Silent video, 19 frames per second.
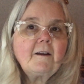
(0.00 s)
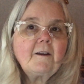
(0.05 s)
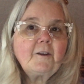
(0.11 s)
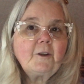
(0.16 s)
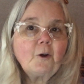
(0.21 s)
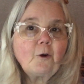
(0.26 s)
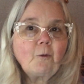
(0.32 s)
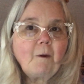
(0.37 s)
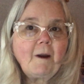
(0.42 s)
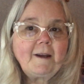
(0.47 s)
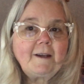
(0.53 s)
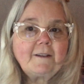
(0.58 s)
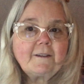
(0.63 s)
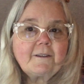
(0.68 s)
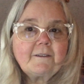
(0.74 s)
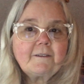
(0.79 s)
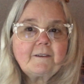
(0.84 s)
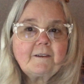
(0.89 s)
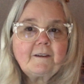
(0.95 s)
You're right.
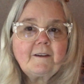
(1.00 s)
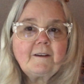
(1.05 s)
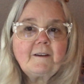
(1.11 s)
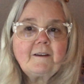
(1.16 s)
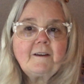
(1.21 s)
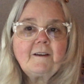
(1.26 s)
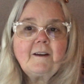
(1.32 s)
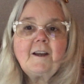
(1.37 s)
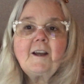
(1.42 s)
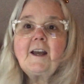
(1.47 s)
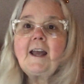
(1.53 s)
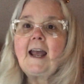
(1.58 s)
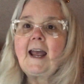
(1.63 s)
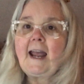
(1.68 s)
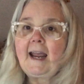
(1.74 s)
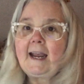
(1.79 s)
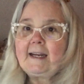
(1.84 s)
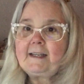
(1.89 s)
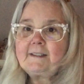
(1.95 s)

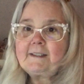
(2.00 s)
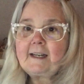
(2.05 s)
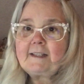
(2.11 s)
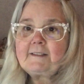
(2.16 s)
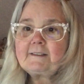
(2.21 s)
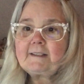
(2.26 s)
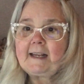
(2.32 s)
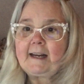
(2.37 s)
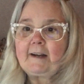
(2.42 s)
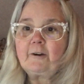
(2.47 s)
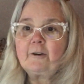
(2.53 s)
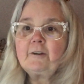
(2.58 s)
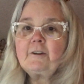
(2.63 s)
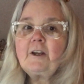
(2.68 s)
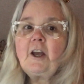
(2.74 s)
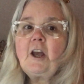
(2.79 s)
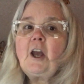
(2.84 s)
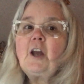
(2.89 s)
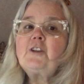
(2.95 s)
8 days later,
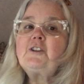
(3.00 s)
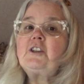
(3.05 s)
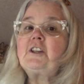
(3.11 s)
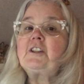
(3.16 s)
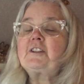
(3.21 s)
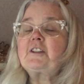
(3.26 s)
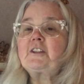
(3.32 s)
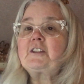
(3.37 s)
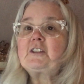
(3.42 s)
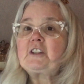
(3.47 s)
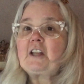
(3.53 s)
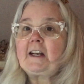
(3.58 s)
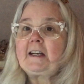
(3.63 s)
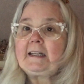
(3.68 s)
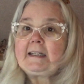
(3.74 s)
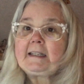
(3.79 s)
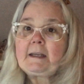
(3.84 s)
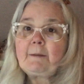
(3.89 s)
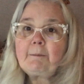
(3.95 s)
Jesus
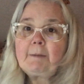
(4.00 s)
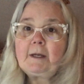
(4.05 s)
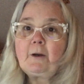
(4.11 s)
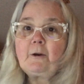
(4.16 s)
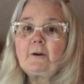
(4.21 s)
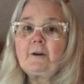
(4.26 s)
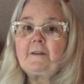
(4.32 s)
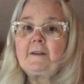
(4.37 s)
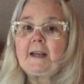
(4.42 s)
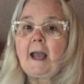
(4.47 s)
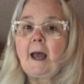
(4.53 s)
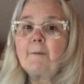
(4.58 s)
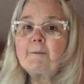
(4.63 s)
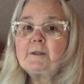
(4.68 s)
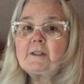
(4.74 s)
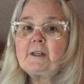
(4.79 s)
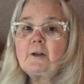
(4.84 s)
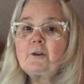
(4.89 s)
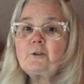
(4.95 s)
suddenly appeared in the
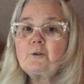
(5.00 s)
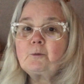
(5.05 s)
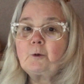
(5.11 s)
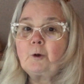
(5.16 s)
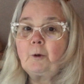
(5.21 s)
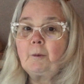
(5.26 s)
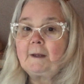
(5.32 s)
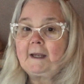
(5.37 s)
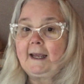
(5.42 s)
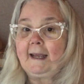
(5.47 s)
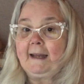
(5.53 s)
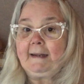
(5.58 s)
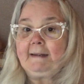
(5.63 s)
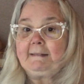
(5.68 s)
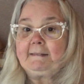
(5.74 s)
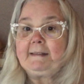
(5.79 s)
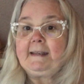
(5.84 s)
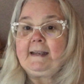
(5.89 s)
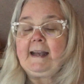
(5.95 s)
upstairs room again,
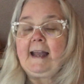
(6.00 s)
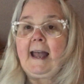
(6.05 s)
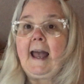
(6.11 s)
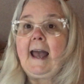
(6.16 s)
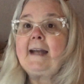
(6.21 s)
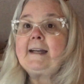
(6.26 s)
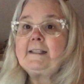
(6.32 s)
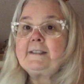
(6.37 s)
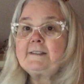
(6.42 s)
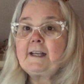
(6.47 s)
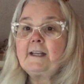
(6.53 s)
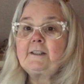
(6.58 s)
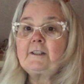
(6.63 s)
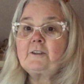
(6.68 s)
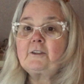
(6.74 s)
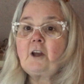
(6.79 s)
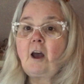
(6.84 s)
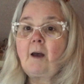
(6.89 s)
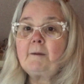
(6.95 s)
and he said to
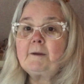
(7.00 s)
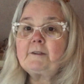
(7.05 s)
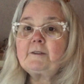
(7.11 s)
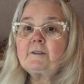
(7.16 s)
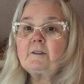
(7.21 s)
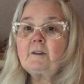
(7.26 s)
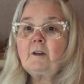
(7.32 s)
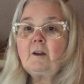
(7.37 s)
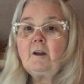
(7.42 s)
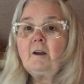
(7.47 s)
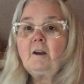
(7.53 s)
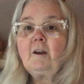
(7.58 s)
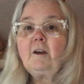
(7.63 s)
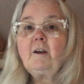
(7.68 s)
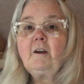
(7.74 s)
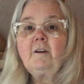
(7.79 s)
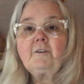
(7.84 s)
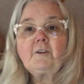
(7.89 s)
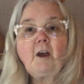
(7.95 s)
Thomas,
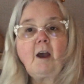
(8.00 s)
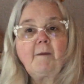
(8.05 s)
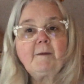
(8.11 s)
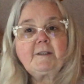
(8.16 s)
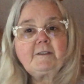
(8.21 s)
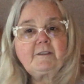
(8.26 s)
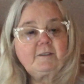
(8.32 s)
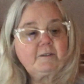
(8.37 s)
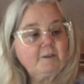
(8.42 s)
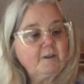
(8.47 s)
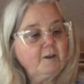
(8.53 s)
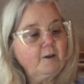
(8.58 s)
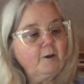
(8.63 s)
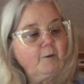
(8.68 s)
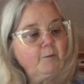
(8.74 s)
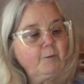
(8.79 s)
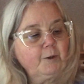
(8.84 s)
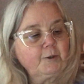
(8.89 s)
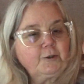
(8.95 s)
"Thomas,
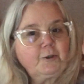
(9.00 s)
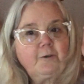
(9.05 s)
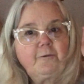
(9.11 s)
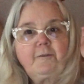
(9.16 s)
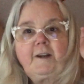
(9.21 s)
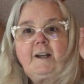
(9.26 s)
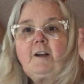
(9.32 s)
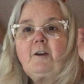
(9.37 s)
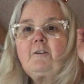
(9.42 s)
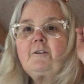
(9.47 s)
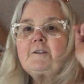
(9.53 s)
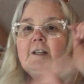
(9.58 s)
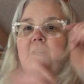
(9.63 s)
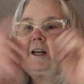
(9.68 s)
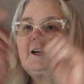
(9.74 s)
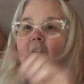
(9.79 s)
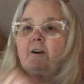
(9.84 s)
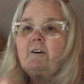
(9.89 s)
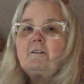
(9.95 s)
put your fingers
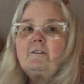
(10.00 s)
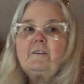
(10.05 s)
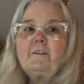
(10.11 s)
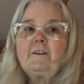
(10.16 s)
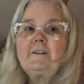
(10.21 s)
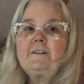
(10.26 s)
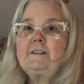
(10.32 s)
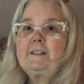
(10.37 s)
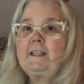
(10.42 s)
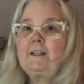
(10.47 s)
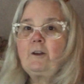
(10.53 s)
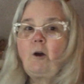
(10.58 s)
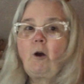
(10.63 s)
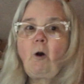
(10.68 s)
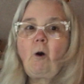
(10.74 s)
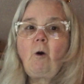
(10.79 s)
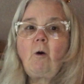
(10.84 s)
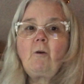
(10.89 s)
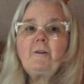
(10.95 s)
here. See the
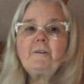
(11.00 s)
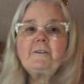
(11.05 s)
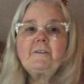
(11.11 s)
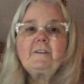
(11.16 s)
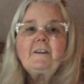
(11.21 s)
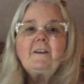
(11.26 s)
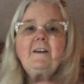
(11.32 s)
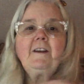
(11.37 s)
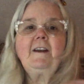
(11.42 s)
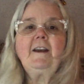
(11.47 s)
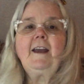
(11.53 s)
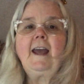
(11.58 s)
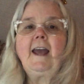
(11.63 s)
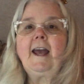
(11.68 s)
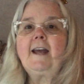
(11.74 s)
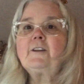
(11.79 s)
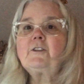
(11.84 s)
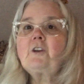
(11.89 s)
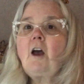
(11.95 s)
holes?"
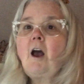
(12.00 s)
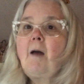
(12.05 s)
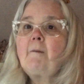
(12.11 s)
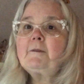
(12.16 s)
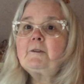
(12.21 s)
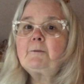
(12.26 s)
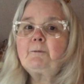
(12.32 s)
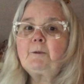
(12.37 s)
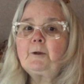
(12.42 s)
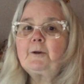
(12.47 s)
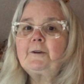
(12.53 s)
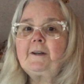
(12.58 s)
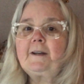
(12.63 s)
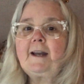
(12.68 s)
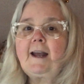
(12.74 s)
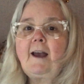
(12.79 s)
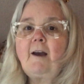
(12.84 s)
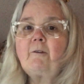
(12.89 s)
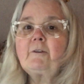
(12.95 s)
And Thomas blurted
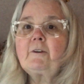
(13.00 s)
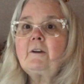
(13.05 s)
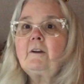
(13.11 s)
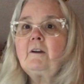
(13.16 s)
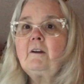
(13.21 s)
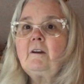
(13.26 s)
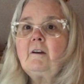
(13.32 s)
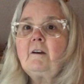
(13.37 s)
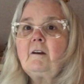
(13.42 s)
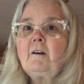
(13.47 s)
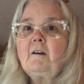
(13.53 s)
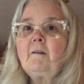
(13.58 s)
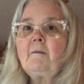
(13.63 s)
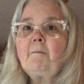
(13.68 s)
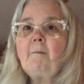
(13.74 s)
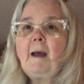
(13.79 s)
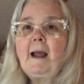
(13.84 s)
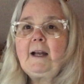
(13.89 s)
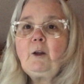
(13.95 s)
out,
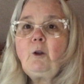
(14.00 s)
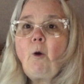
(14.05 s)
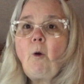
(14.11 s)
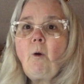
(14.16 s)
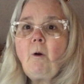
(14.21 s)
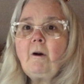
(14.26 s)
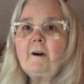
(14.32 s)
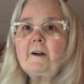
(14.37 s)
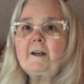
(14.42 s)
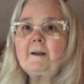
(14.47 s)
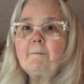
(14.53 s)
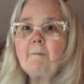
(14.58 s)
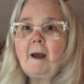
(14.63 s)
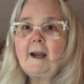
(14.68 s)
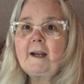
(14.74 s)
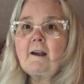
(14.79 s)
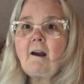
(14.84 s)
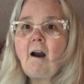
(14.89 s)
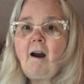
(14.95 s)
"My Lord and
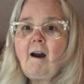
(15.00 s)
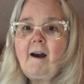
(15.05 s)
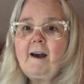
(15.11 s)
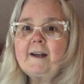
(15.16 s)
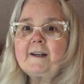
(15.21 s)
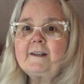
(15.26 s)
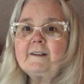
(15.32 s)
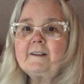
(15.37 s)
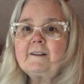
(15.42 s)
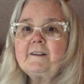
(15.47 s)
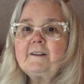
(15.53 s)
my God."